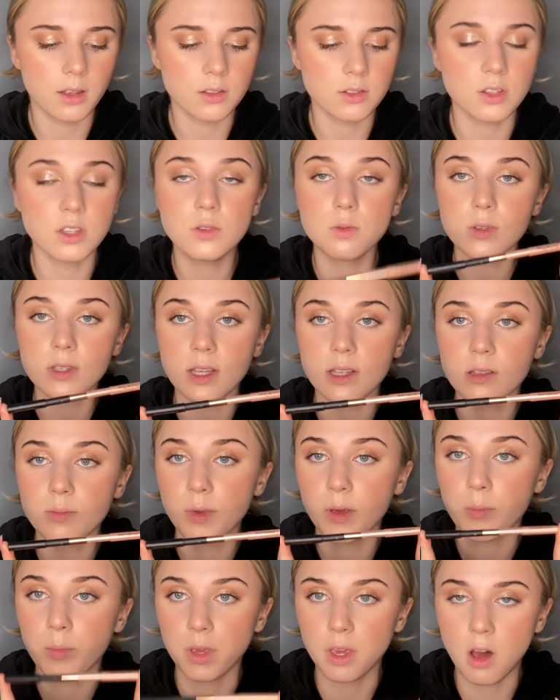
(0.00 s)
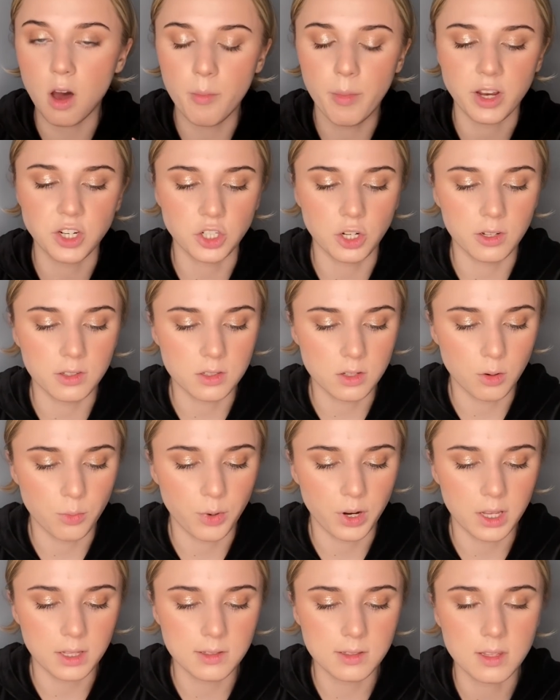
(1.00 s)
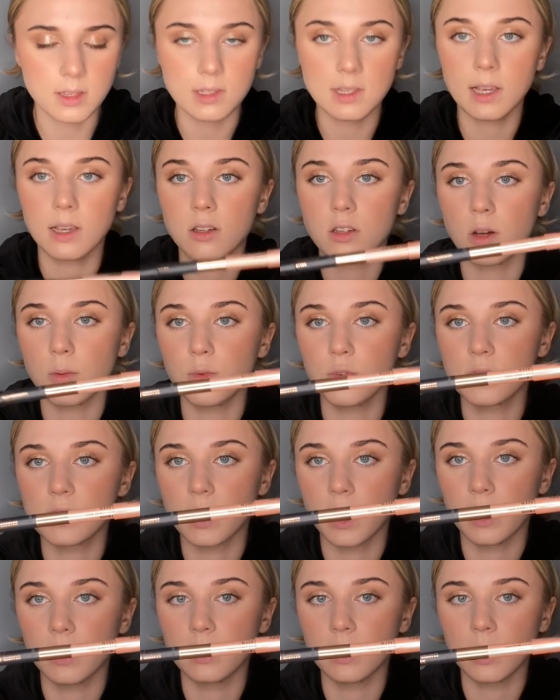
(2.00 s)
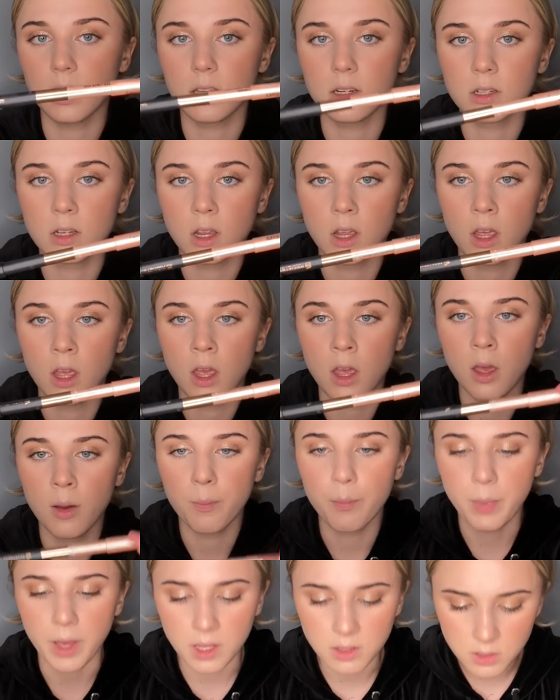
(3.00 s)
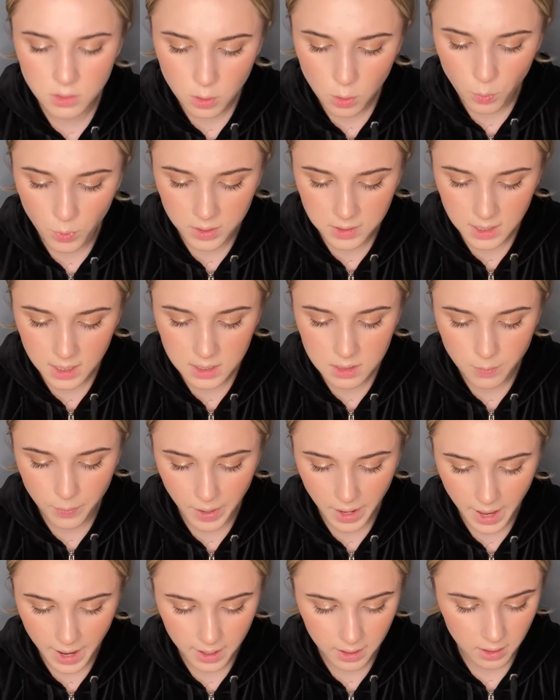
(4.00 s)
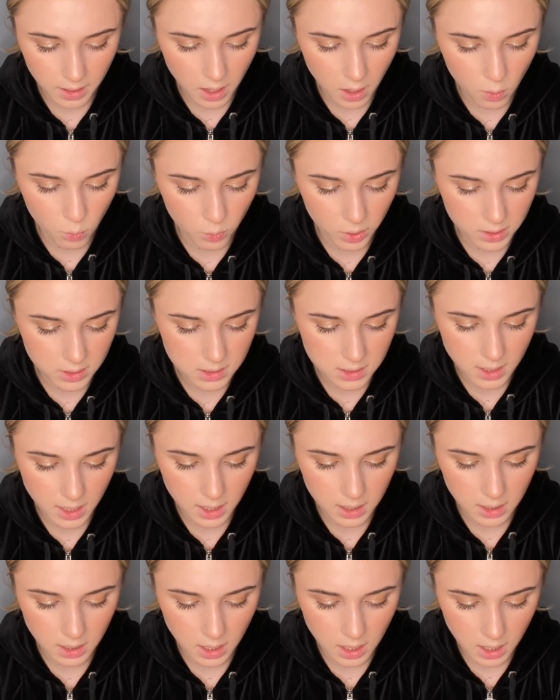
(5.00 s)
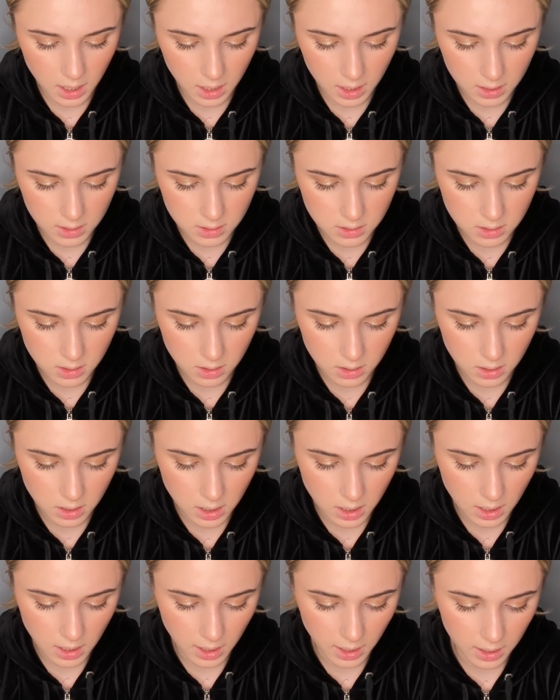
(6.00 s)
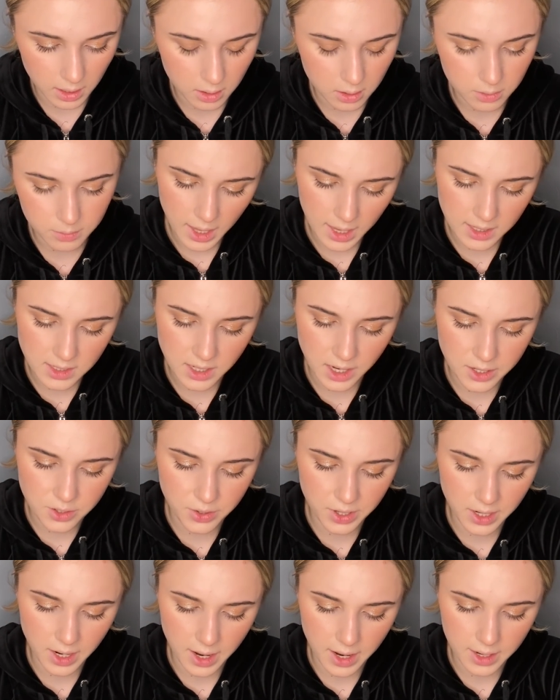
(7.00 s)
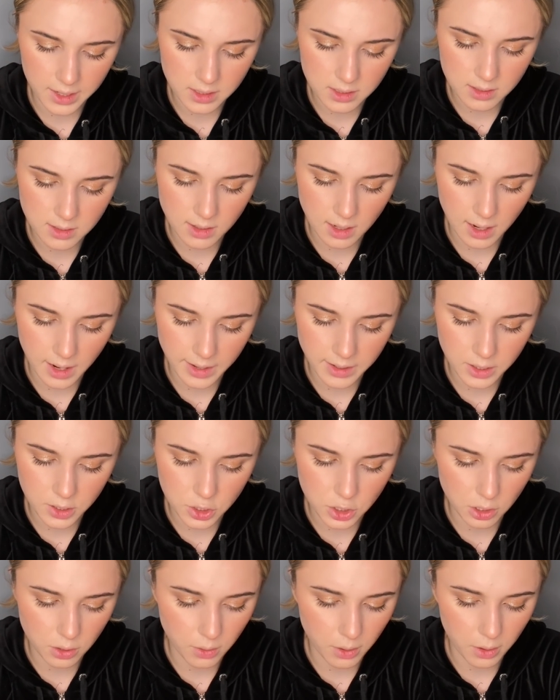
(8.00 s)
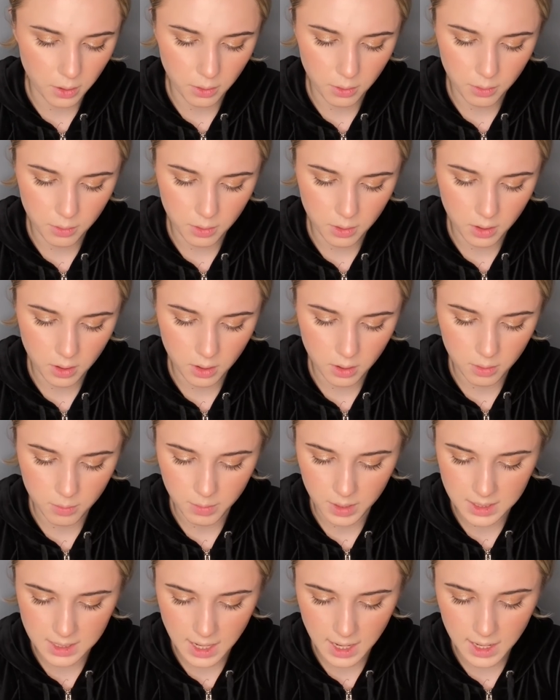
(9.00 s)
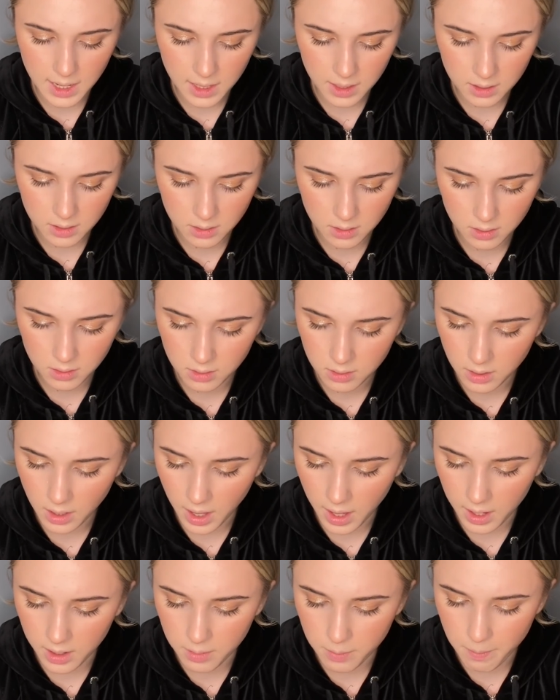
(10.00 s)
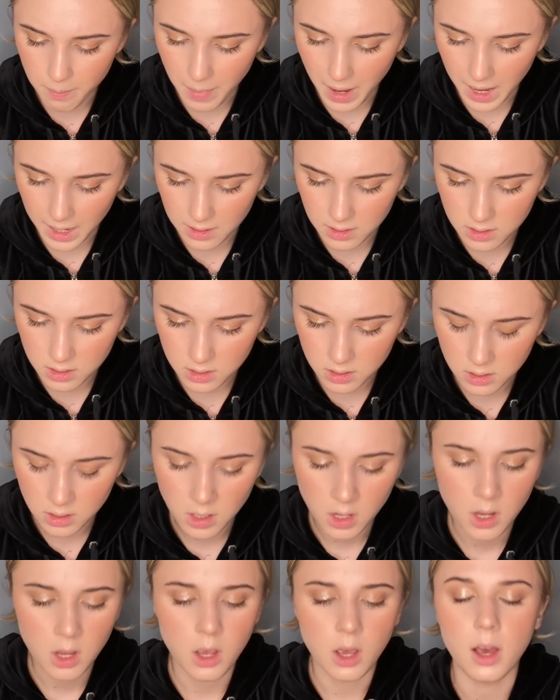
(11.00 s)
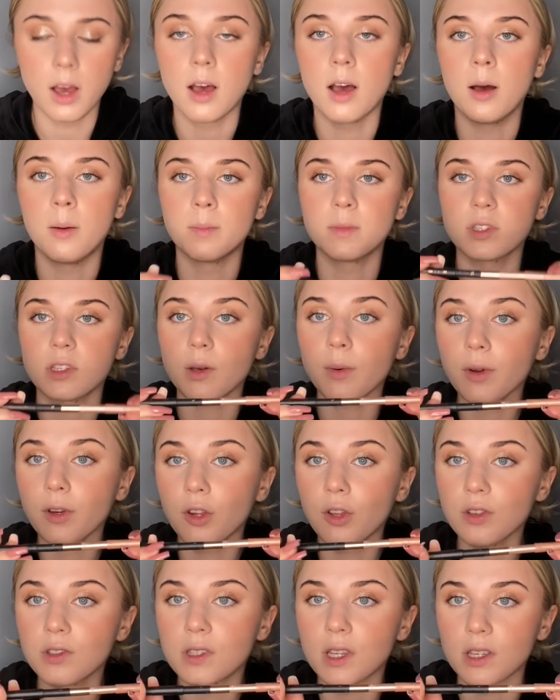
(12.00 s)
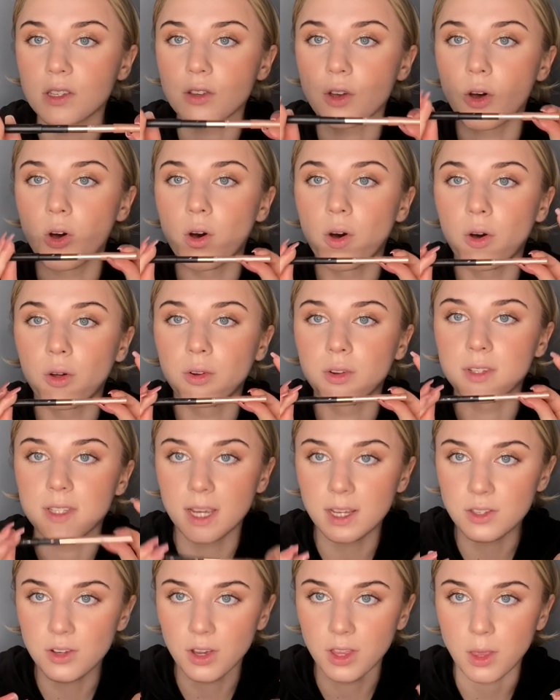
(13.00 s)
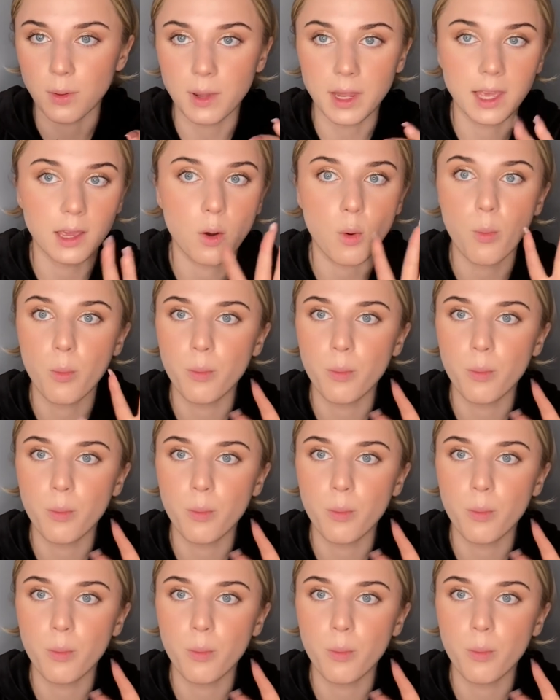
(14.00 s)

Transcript: So this was sent to me in PR by Charlotte Tilbury. It's this like double-sided pencil. One side's black and one side is the like Exaggerate Eyes Liner Duo Metallic and Matte. Um, someone used this on TikTok and they were like,